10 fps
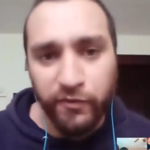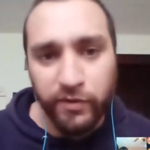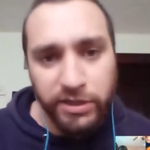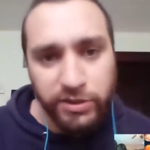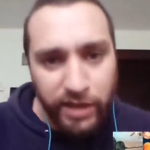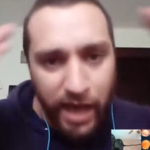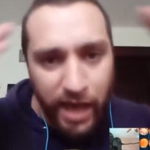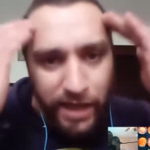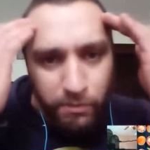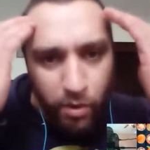We need to get
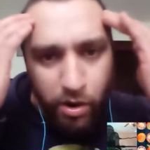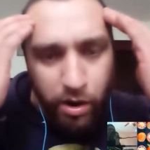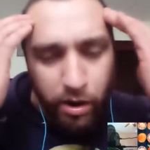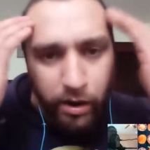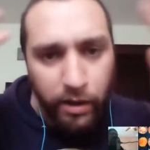more